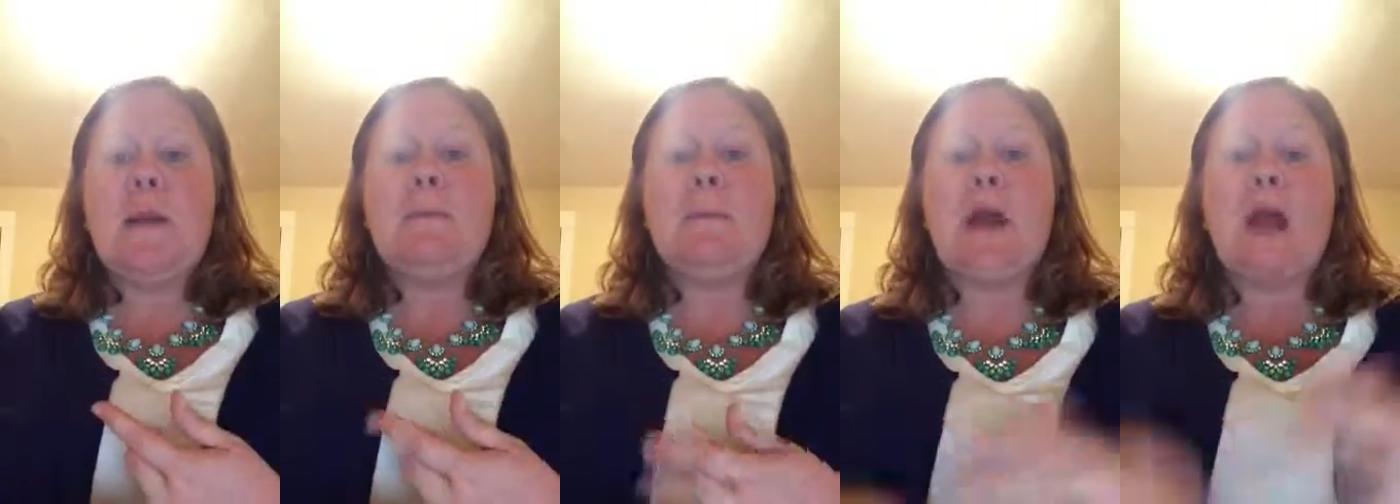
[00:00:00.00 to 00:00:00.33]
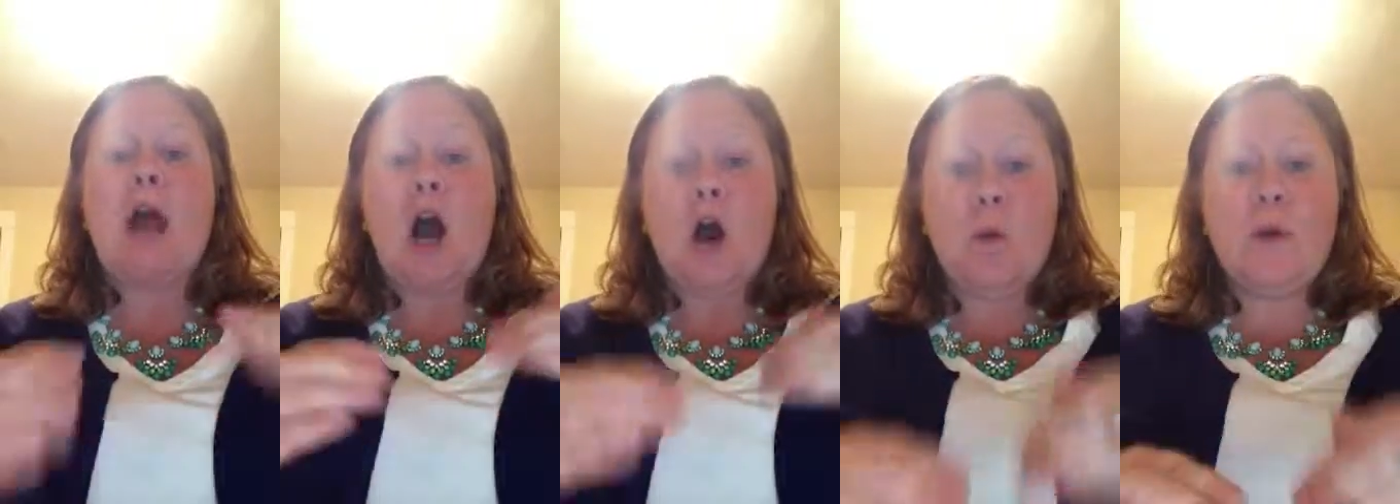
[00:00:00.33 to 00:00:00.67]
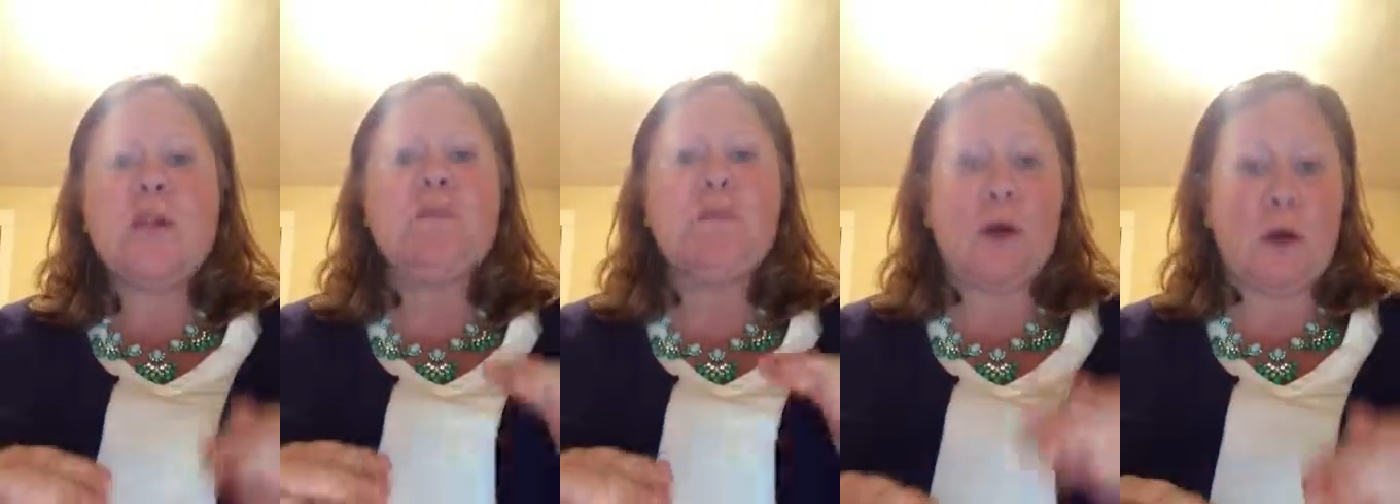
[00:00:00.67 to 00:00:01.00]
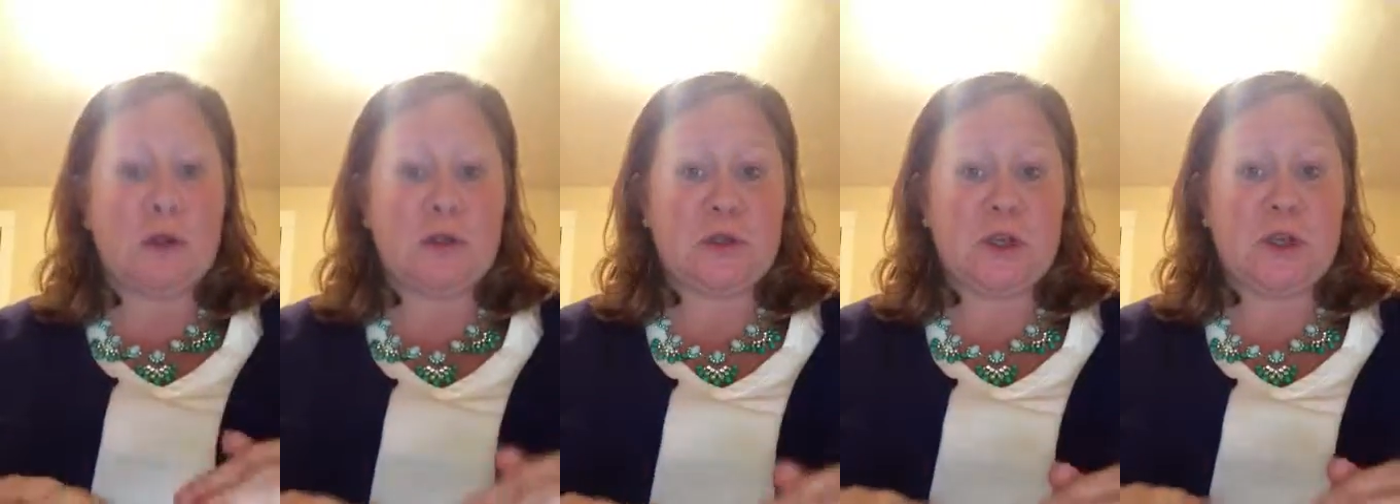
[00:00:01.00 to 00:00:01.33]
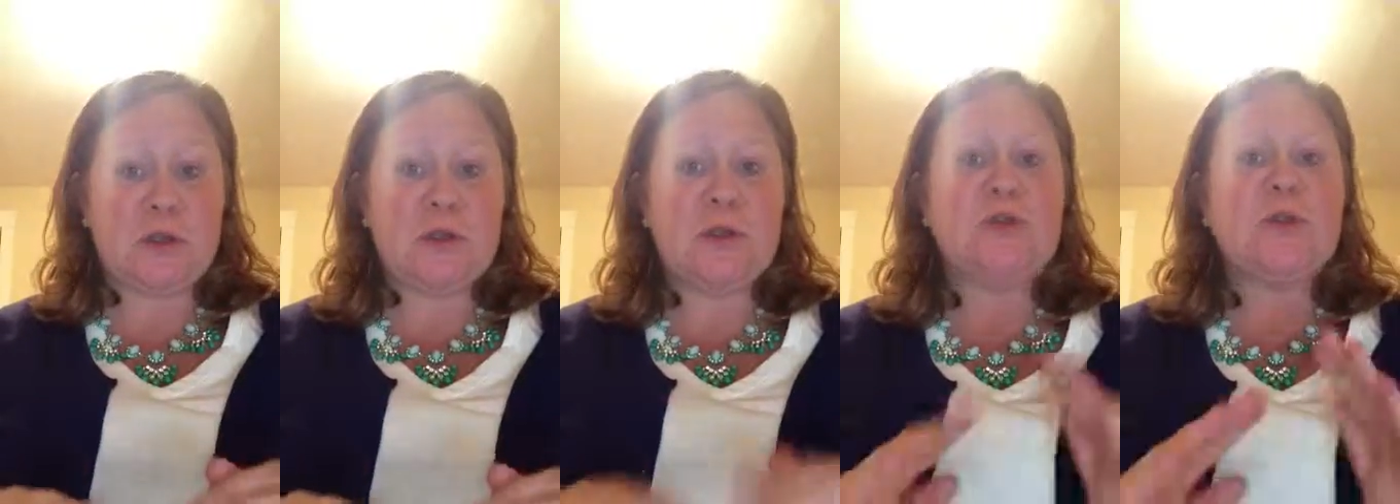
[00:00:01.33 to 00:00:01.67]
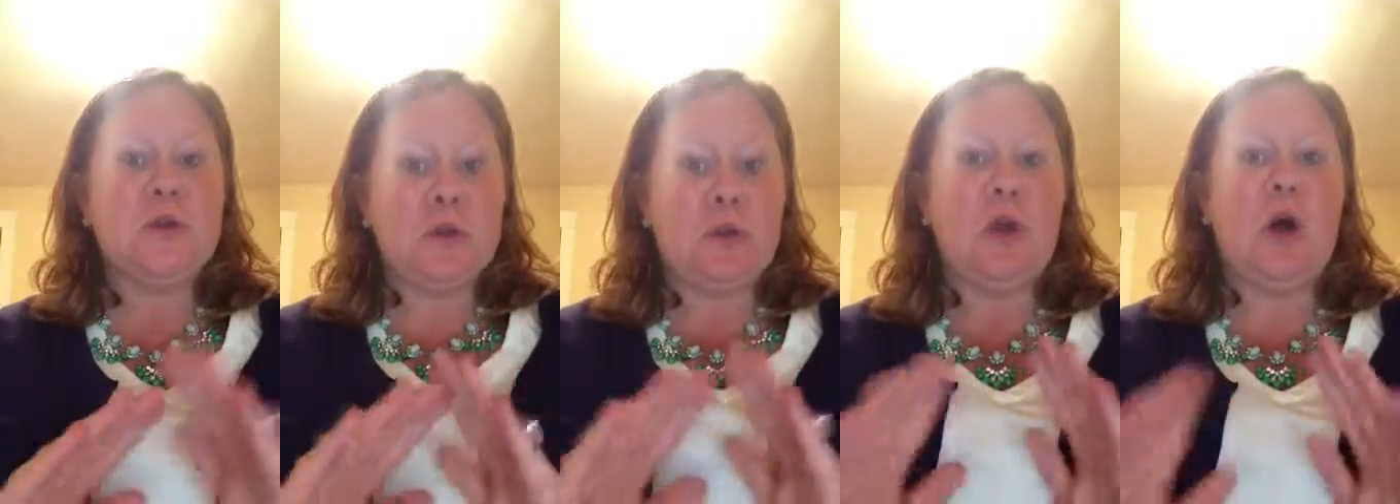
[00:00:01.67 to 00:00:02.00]
but I always post those so
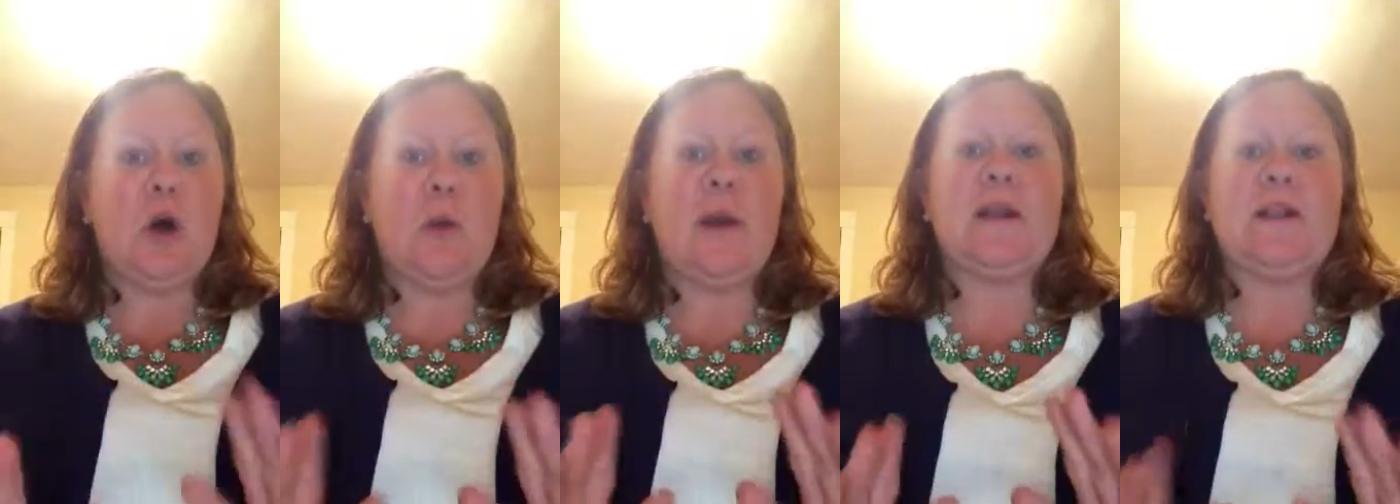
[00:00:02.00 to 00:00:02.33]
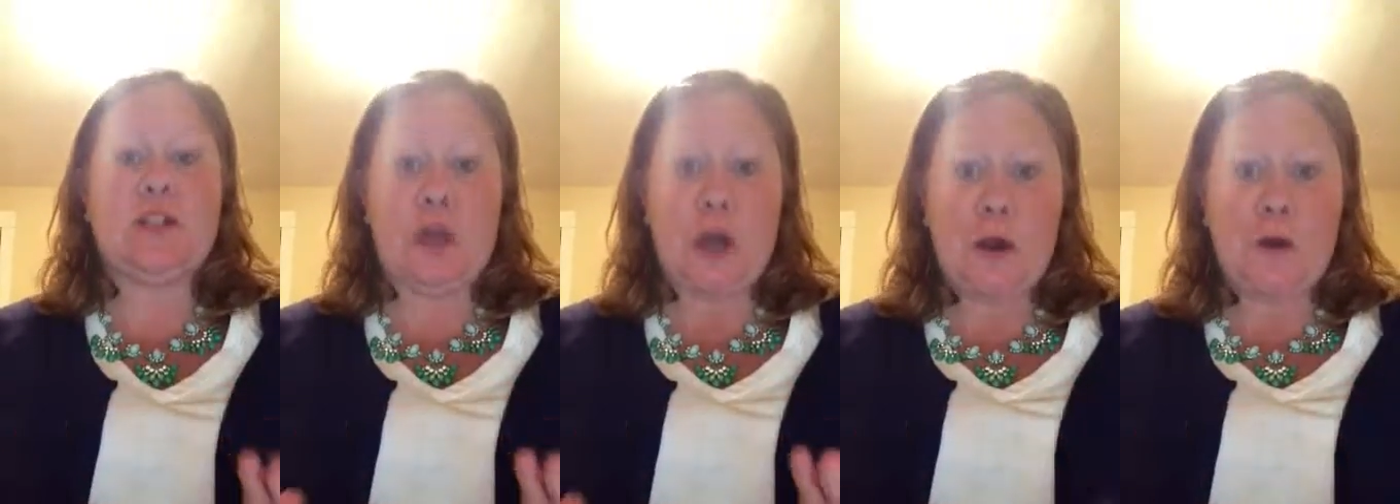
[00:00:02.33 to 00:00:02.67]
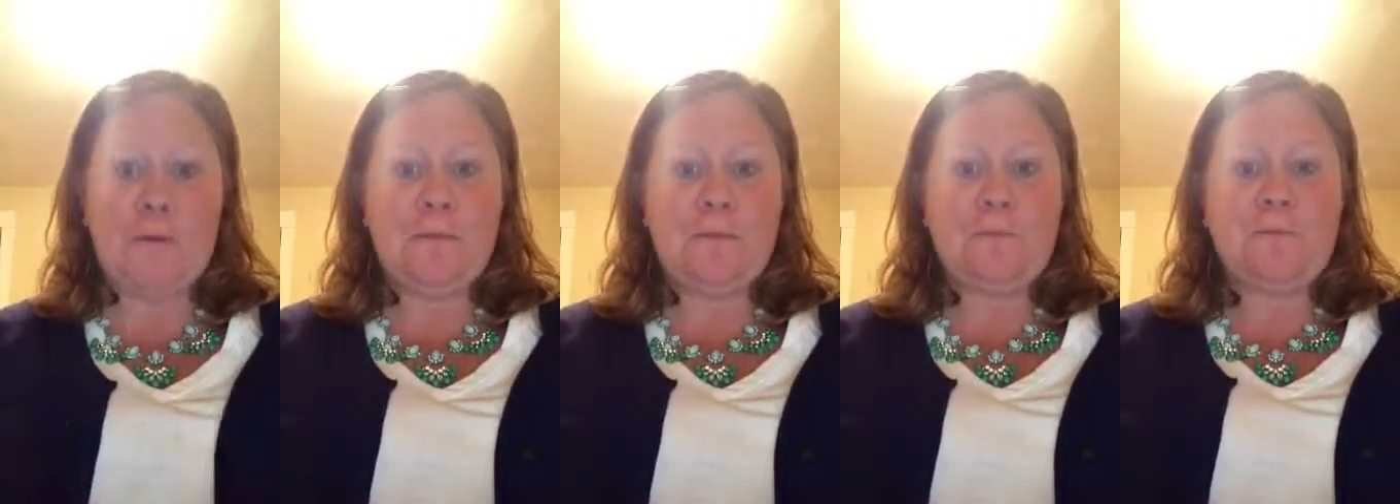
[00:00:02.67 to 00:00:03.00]
you'll always know.